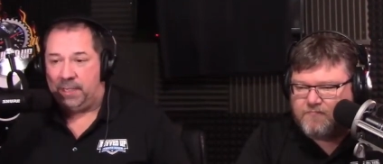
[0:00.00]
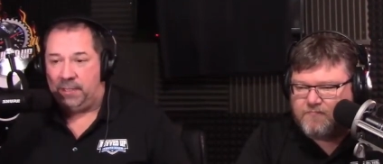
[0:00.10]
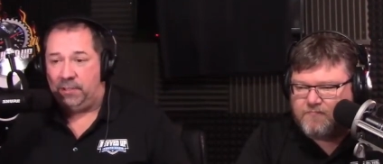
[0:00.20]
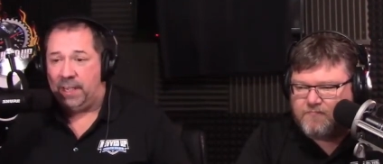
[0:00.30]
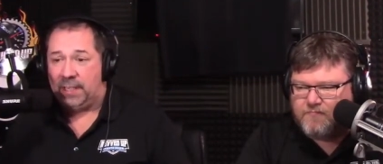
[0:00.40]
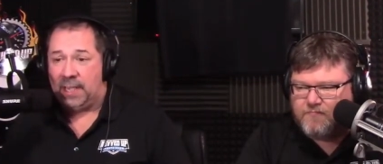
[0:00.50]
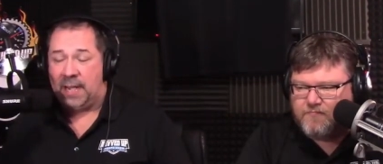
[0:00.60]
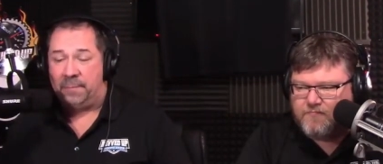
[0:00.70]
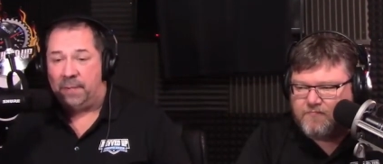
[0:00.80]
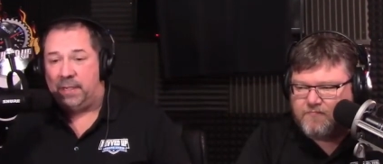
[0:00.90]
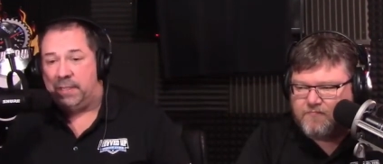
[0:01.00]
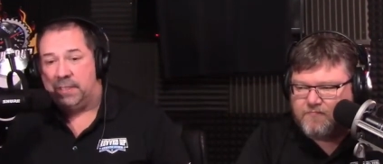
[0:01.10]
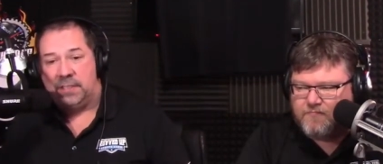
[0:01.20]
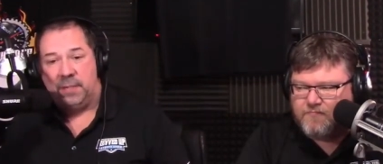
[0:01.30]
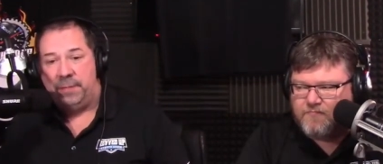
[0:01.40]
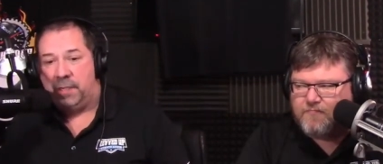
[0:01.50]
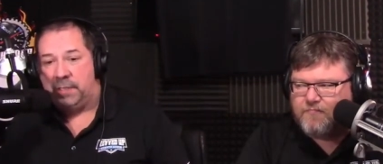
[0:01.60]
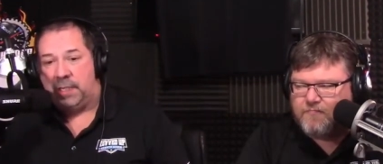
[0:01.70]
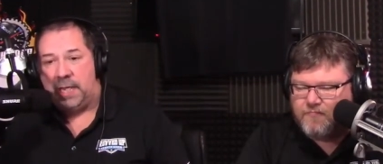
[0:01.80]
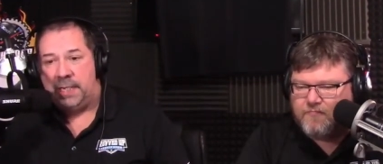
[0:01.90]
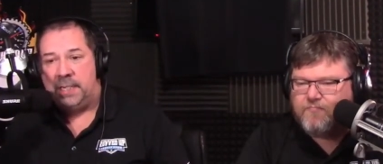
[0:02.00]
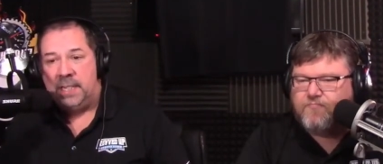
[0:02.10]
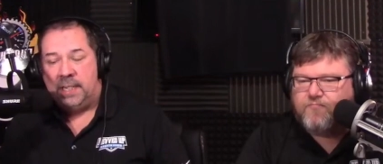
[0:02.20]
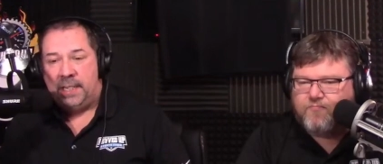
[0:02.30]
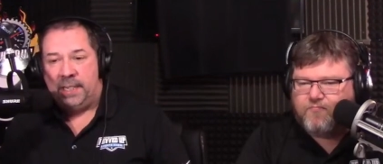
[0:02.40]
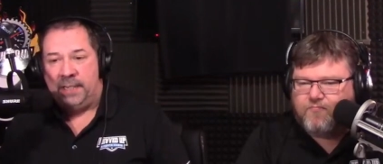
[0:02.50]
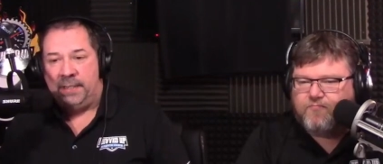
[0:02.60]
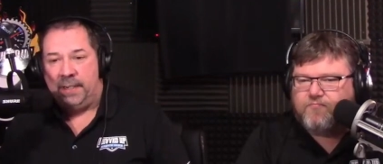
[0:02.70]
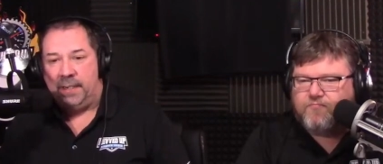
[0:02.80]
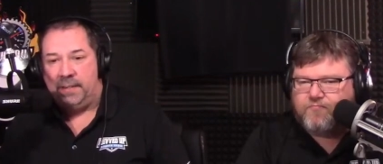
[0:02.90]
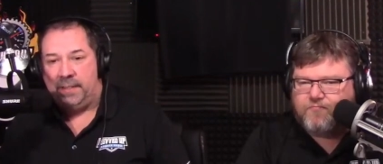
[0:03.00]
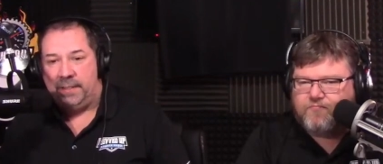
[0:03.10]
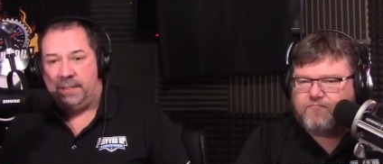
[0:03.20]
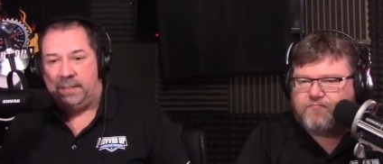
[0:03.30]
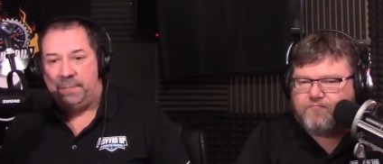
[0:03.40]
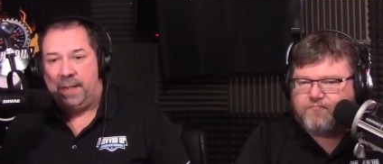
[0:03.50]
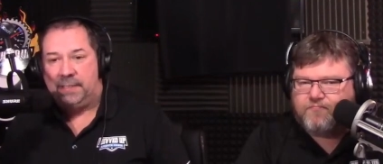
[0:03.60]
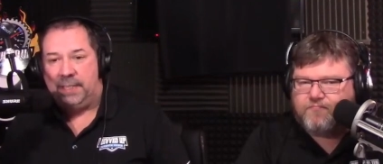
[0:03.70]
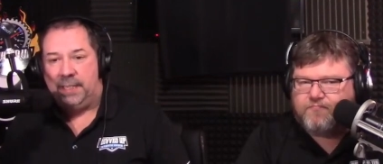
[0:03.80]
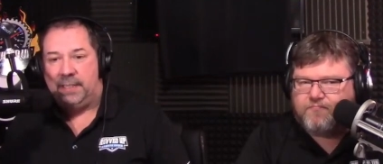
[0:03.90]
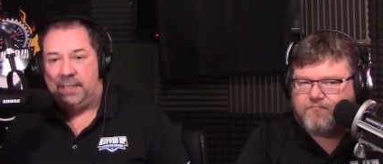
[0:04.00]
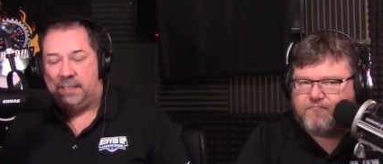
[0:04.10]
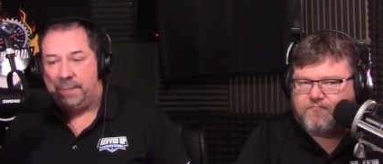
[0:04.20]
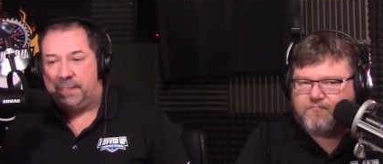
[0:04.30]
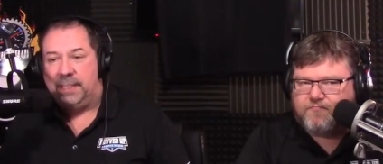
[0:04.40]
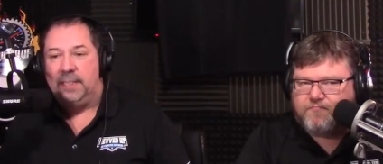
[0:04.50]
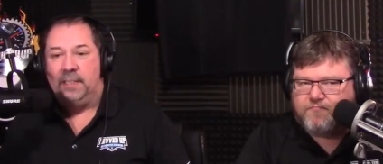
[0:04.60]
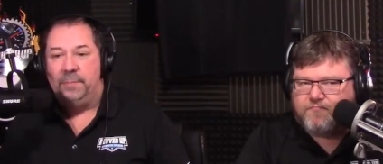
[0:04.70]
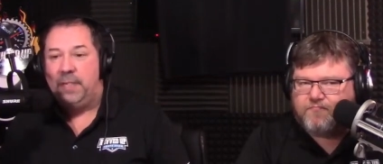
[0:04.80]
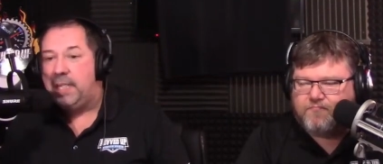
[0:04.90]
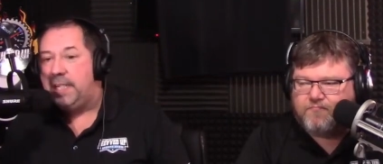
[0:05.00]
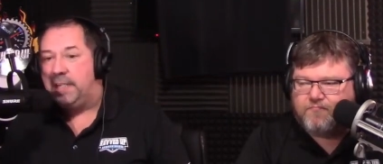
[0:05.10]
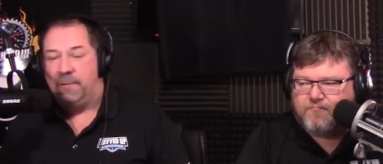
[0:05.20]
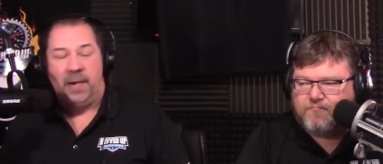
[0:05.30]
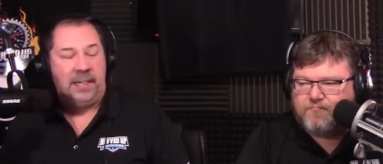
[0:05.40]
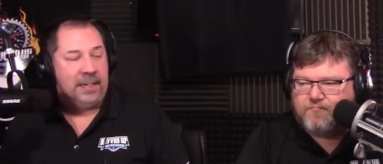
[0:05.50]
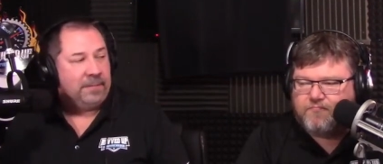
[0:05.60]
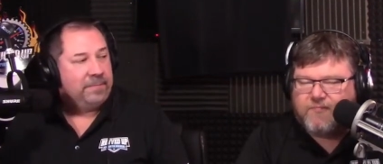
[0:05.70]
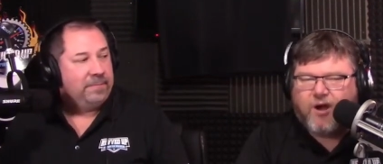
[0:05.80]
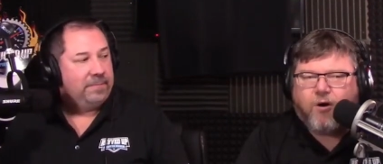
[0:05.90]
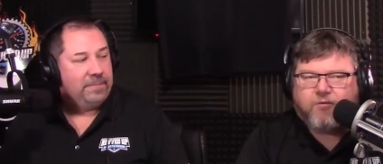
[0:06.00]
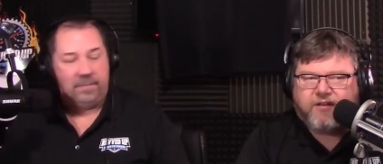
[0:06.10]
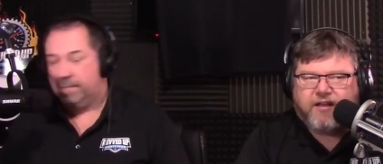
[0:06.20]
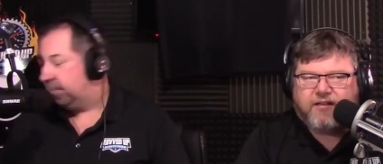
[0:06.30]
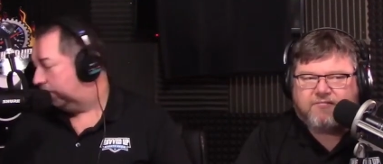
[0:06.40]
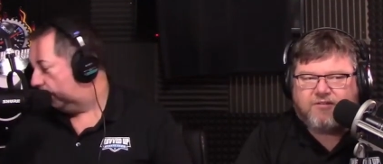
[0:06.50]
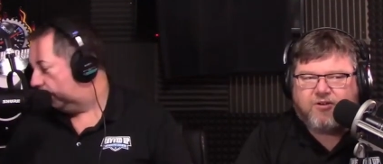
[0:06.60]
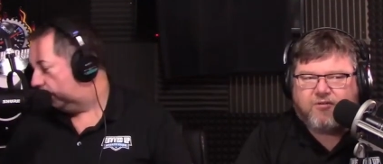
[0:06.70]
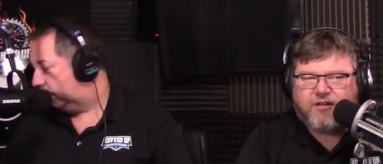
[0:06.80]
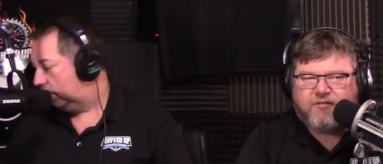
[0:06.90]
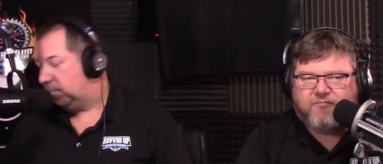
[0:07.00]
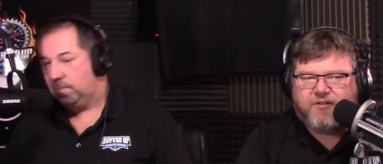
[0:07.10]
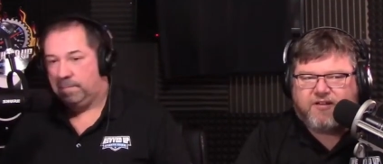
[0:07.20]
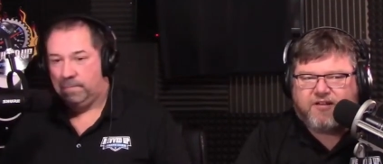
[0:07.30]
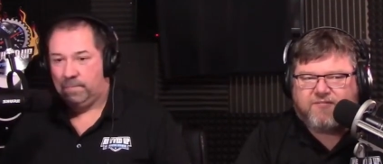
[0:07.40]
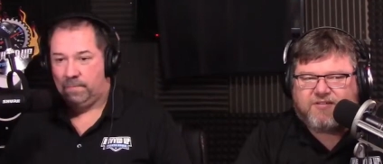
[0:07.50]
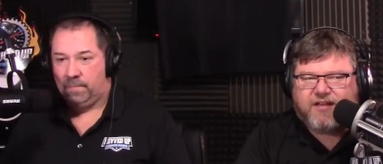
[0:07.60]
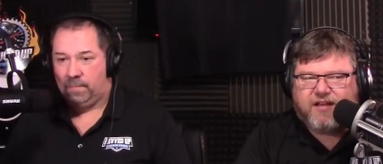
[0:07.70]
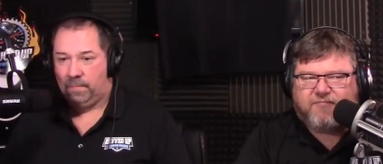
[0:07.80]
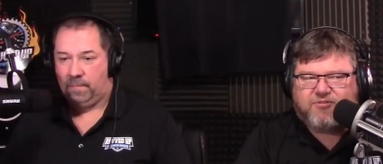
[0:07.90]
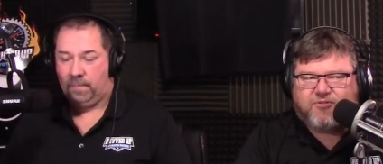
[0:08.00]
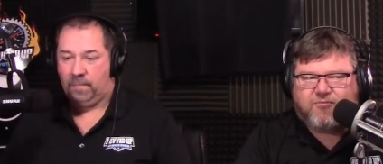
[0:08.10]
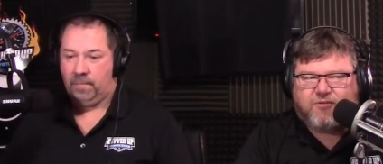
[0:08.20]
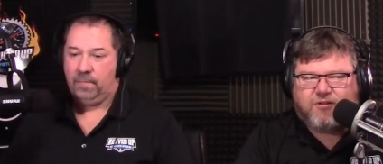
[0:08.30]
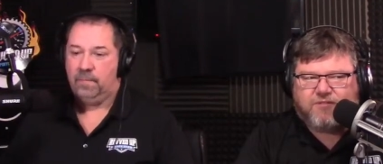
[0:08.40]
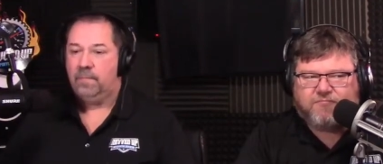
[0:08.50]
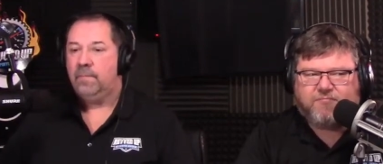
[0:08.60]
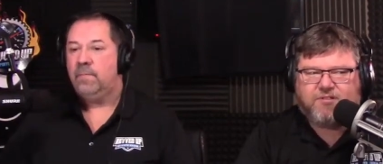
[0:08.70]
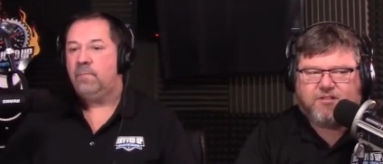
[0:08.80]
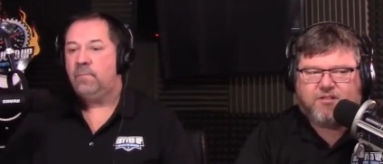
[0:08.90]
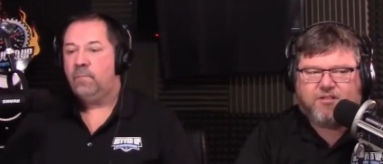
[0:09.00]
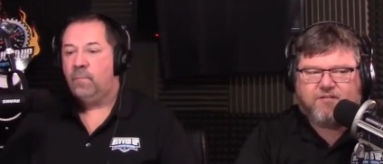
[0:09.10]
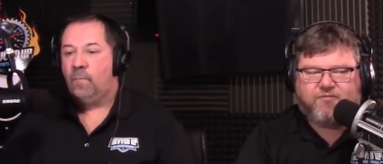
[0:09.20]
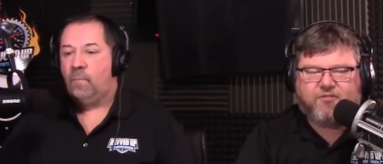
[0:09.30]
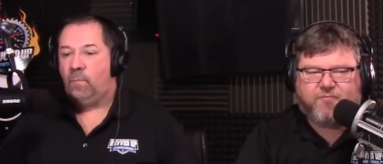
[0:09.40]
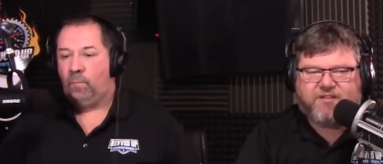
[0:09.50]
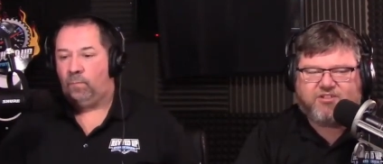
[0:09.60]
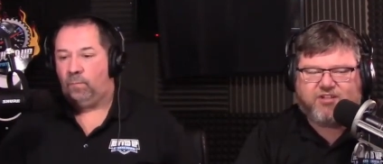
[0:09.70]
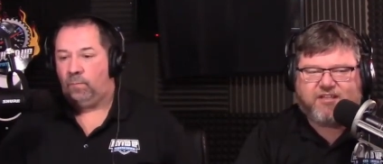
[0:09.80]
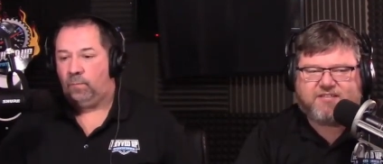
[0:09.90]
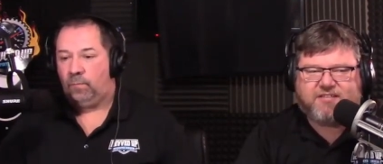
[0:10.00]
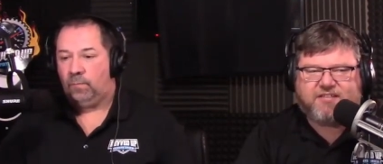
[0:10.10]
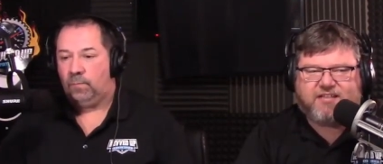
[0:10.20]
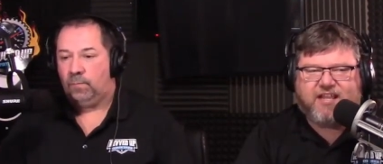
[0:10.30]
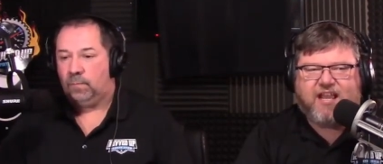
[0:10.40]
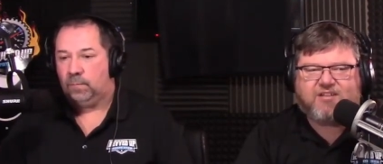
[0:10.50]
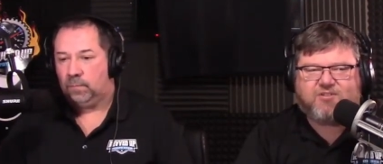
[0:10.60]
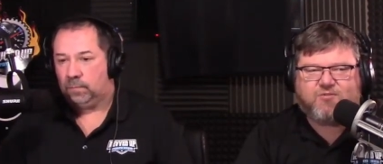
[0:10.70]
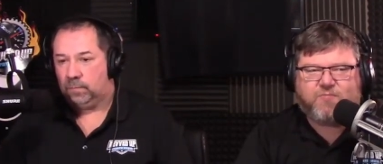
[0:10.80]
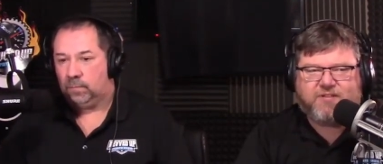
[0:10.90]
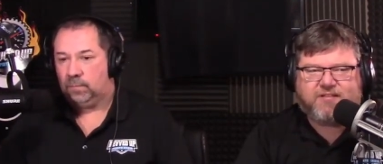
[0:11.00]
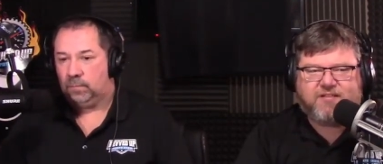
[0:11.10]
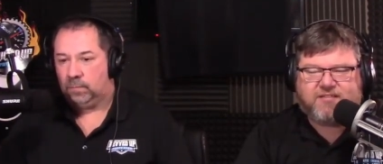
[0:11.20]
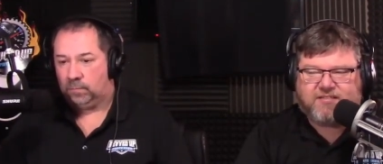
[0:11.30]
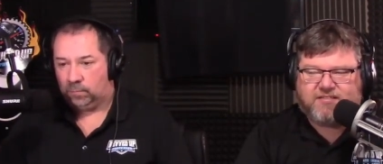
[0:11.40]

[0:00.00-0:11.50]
Speaker 1: and you got a lot of money that's going to be on the line, and uh, it, it's about to get it's about to get a little bit heated right now.
Speaker 2: Oh yeah, oh yeah. When it comes time to um for the big checks to get cash, those big nuts